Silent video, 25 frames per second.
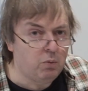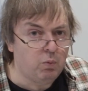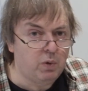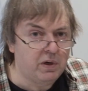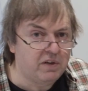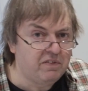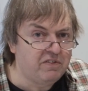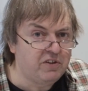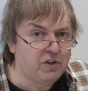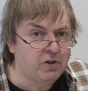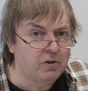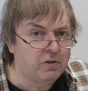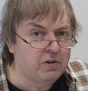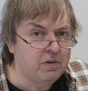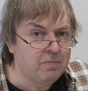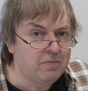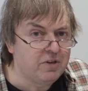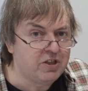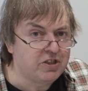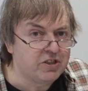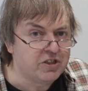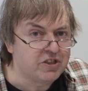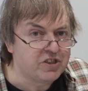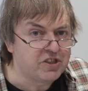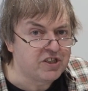at one of your
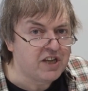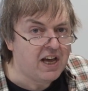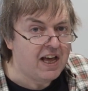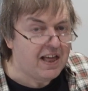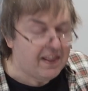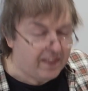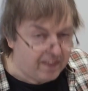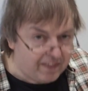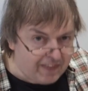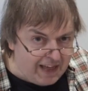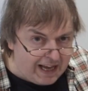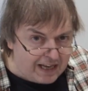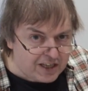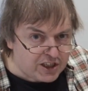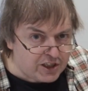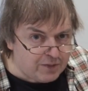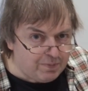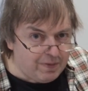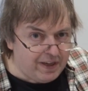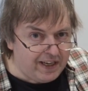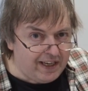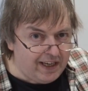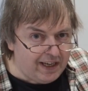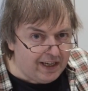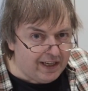images. That
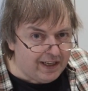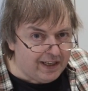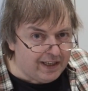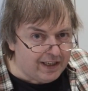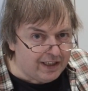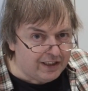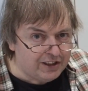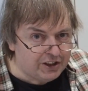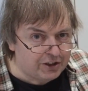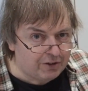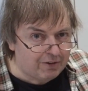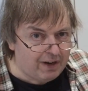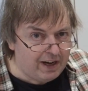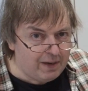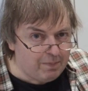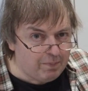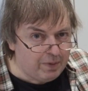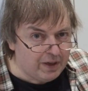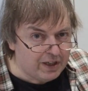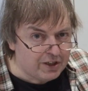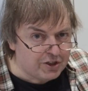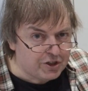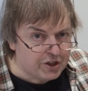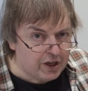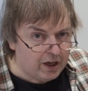to me is a great
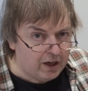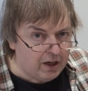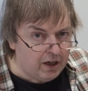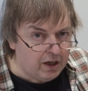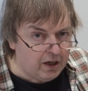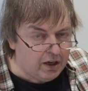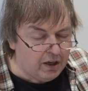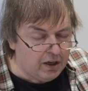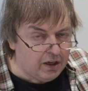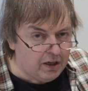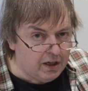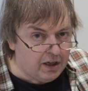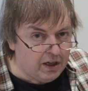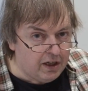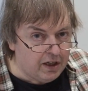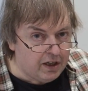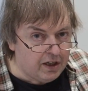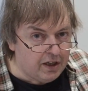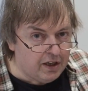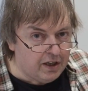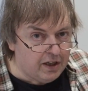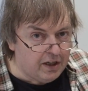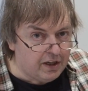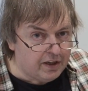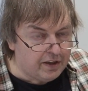picture.
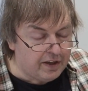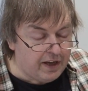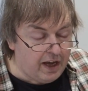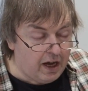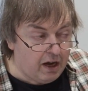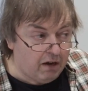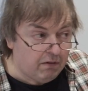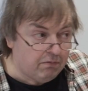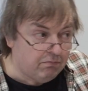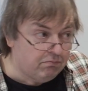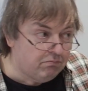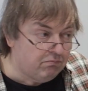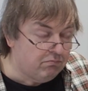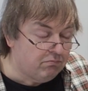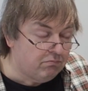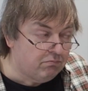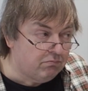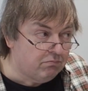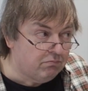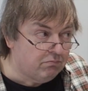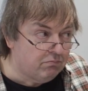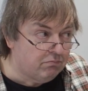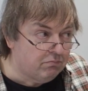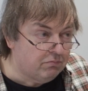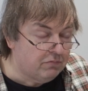Now,
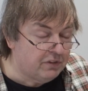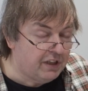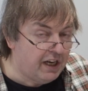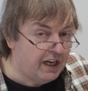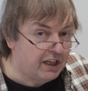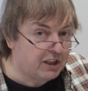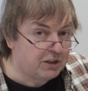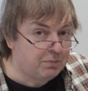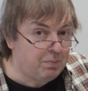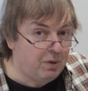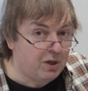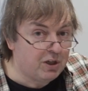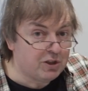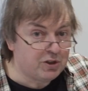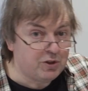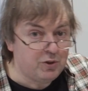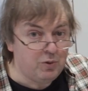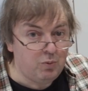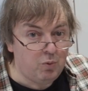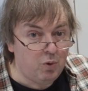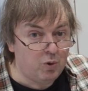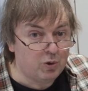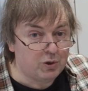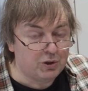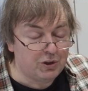the next person
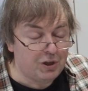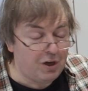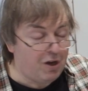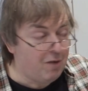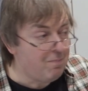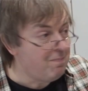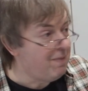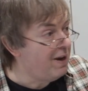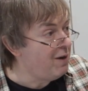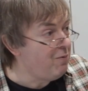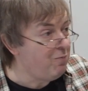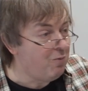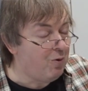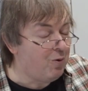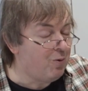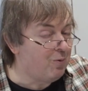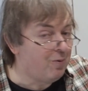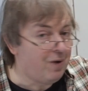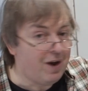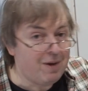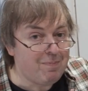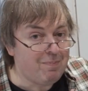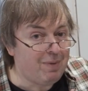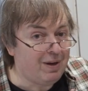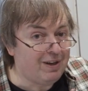who walks along may walk
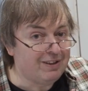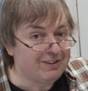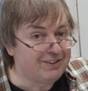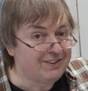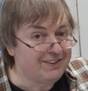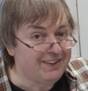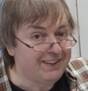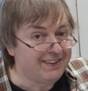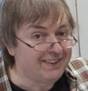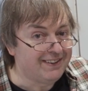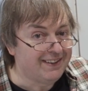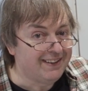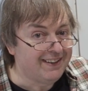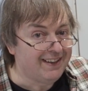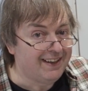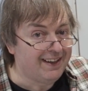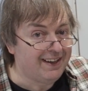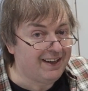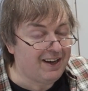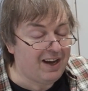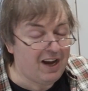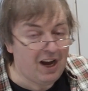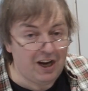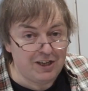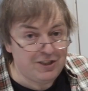right past it.
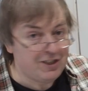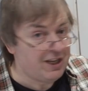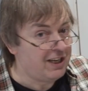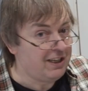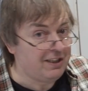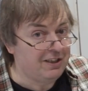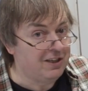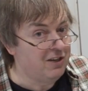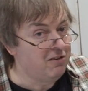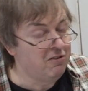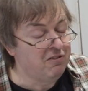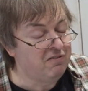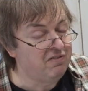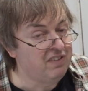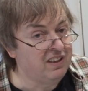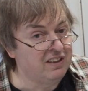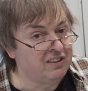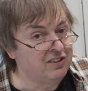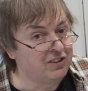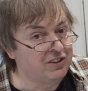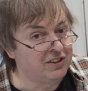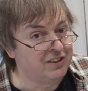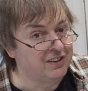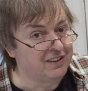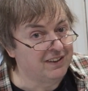I take no
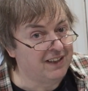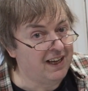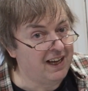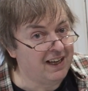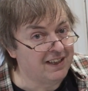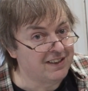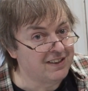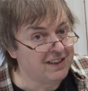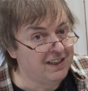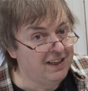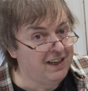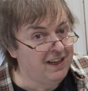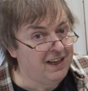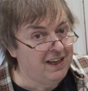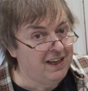offence at that.